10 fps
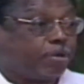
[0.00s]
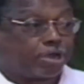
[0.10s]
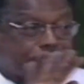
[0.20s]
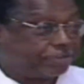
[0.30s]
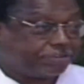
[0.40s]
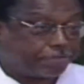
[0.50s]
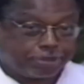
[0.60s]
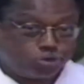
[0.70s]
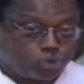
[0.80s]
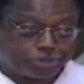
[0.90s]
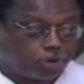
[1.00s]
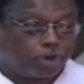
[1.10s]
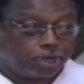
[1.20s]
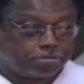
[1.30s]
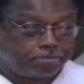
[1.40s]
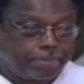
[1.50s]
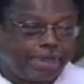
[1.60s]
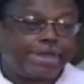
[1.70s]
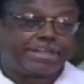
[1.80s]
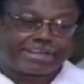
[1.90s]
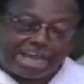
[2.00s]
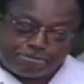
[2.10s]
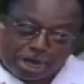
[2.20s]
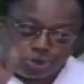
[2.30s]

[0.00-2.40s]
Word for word: democracy is nothing new at all. It came